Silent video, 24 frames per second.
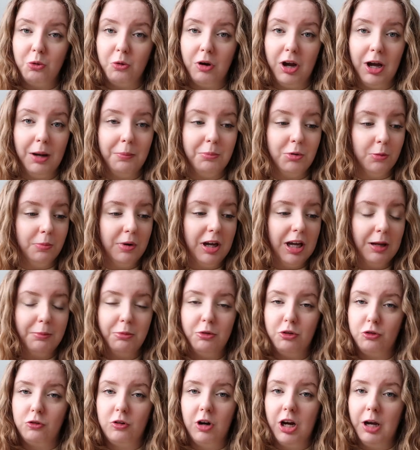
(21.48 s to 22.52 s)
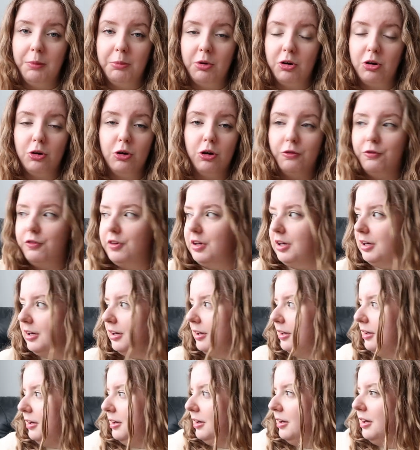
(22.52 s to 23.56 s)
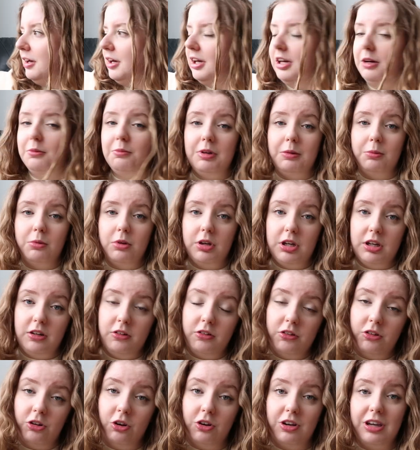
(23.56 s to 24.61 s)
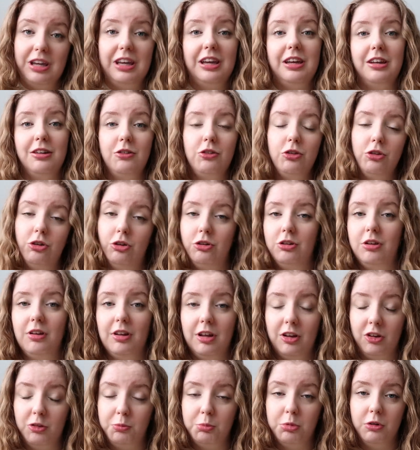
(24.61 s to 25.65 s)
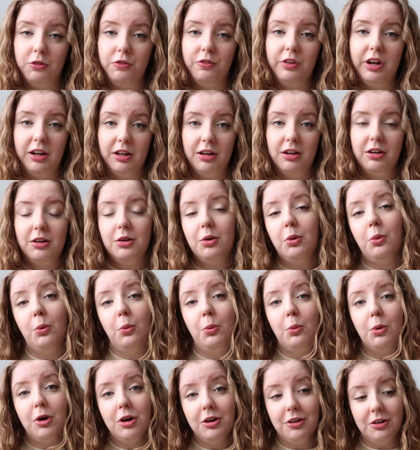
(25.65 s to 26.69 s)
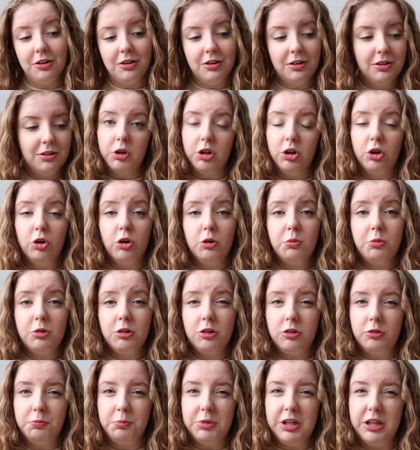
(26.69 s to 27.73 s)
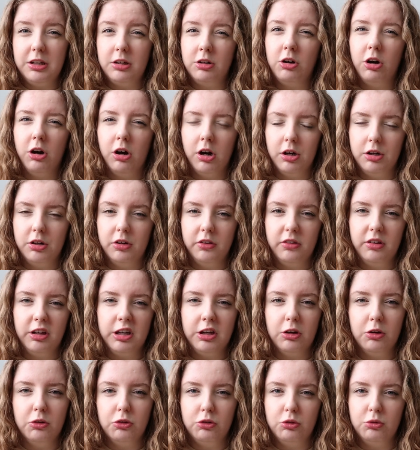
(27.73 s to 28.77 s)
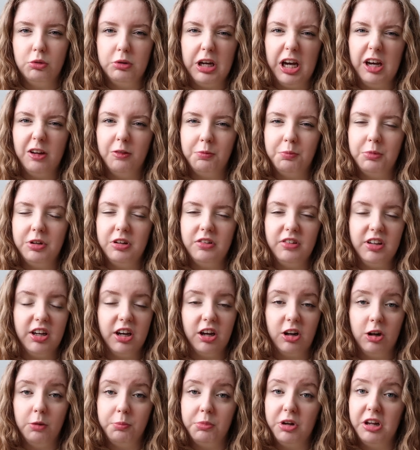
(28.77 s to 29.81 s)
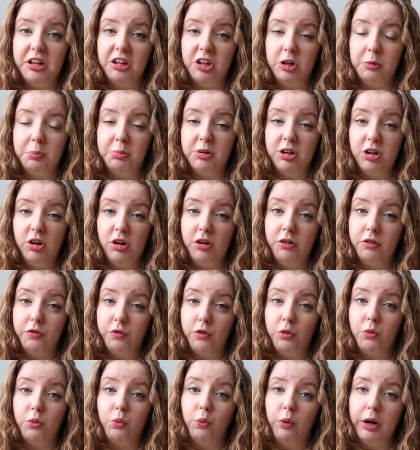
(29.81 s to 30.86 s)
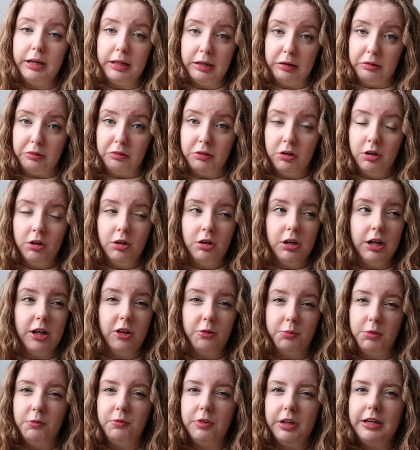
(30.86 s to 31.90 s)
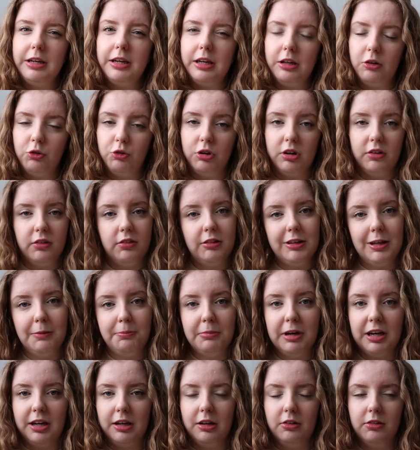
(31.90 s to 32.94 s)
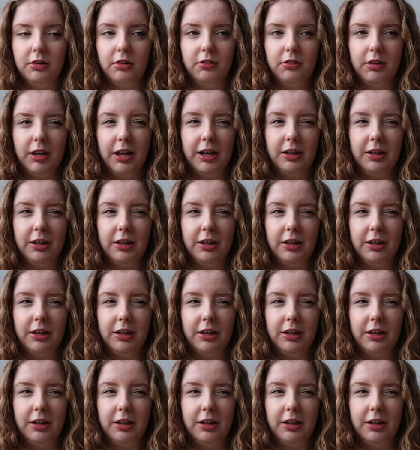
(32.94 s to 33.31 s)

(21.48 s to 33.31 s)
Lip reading: grab your Bibles, grab a coffee, and we will get stuck into today's prophetic word. Along with being an artist, I also have been taking up a little bit of writing. It's been really interesting to get back into this.